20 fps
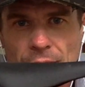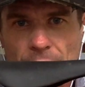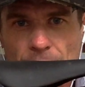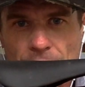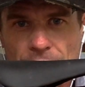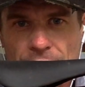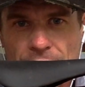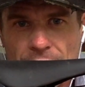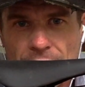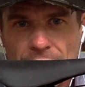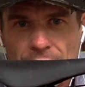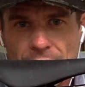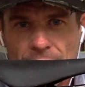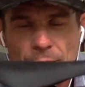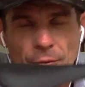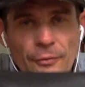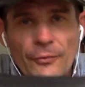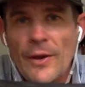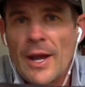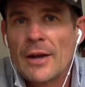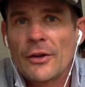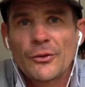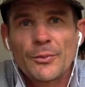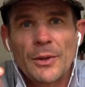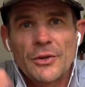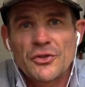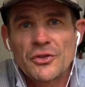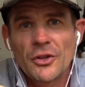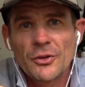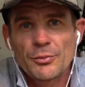I'm a fan of that. I'm a fan of
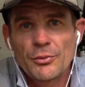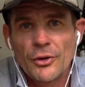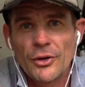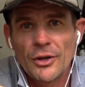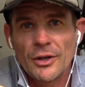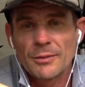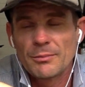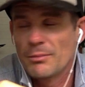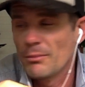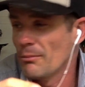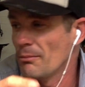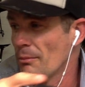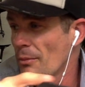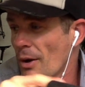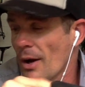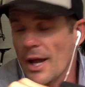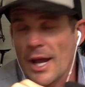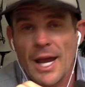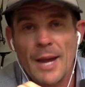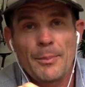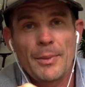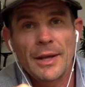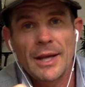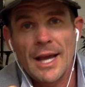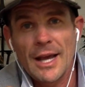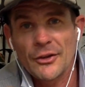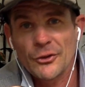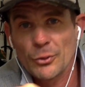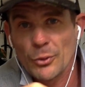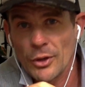specialized product. My Epic
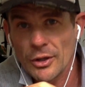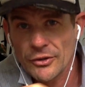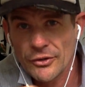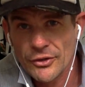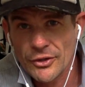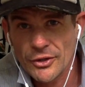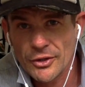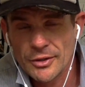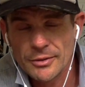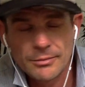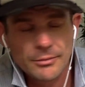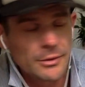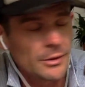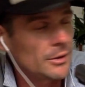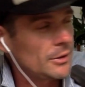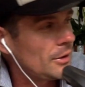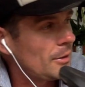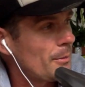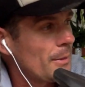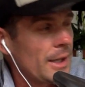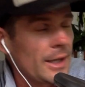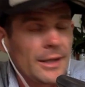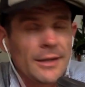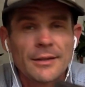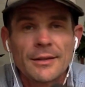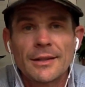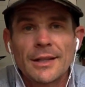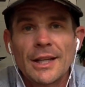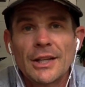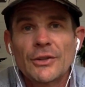S Works though, oh man,
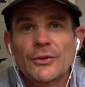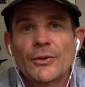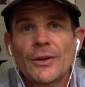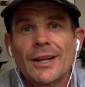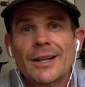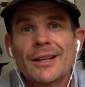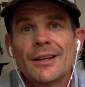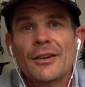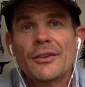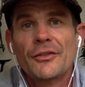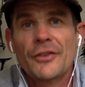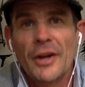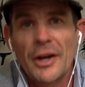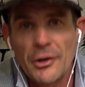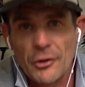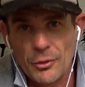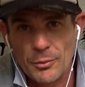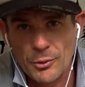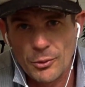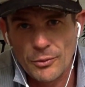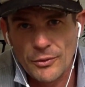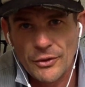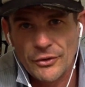it's fucking terrible.